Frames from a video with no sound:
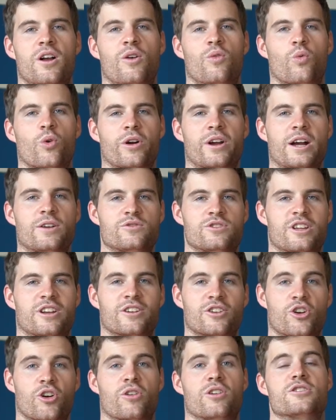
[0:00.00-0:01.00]
workouts that
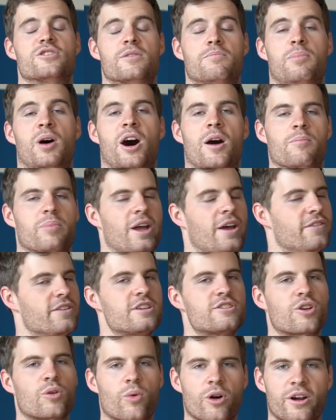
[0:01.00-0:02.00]
encourage the pump. And
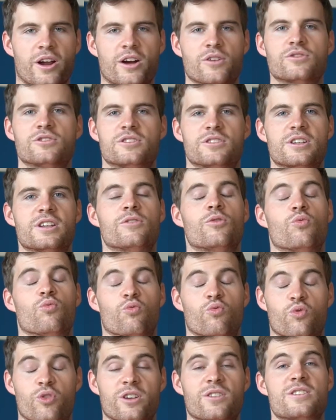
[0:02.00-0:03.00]
these are workouts that
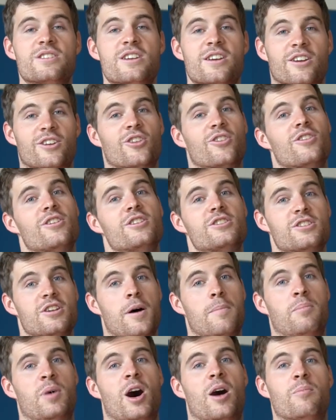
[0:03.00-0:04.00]
really encourage
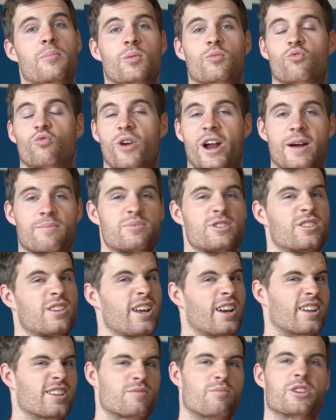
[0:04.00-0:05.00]
a pump, reps,
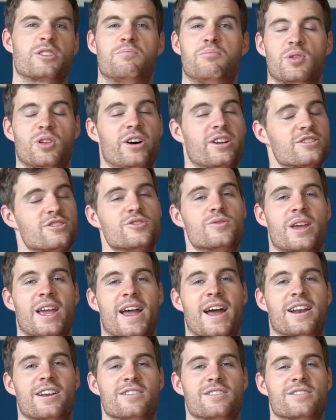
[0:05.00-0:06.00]
getting as much blood as you
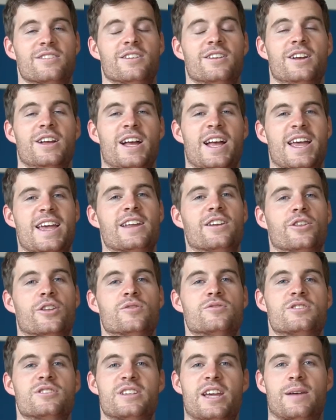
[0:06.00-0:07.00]
can into
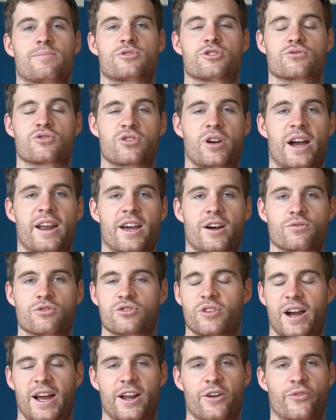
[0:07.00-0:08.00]
those steps. So try it
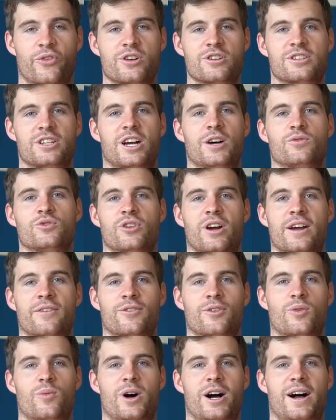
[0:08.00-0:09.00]
out for yourself, try it
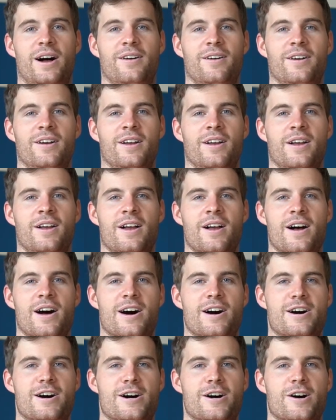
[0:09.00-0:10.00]
for a while.
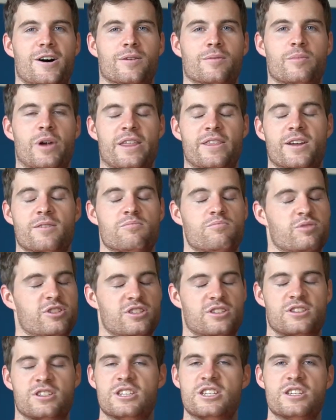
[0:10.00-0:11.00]
And then
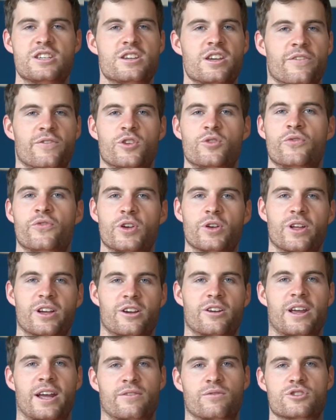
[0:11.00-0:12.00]
see if you feel like
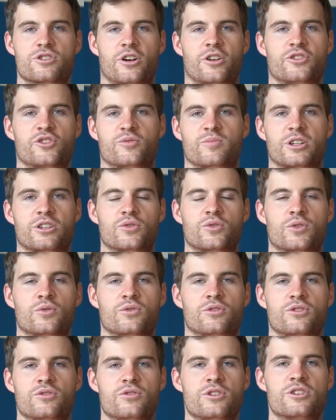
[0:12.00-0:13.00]
you're getting results from it. Do
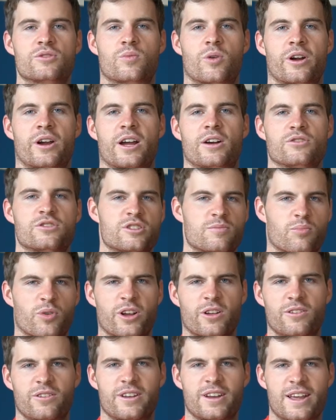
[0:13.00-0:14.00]
these workouts,
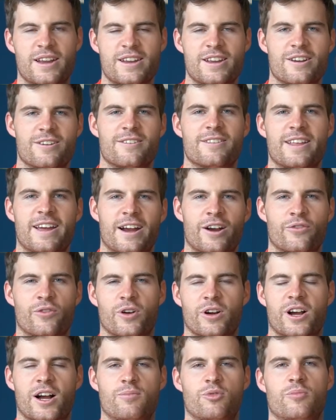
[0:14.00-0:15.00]
sprinkle it in here and there for
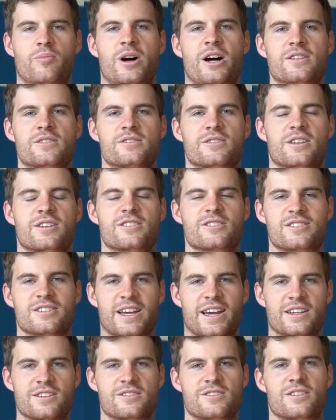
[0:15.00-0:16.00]
a couple months, and
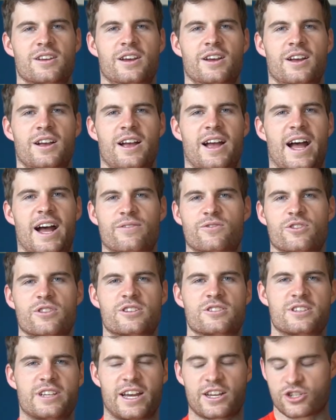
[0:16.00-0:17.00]
assess. After the
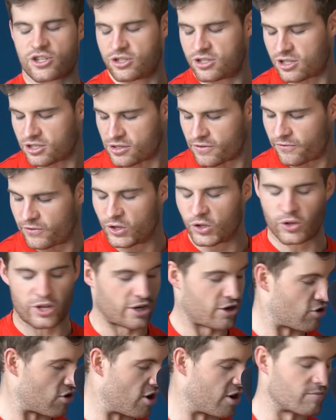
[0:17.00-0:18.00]
sessions, does it feel
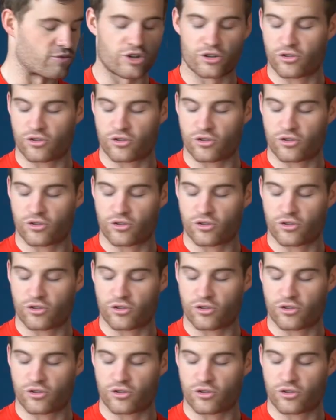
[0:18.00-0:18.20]
like your arms are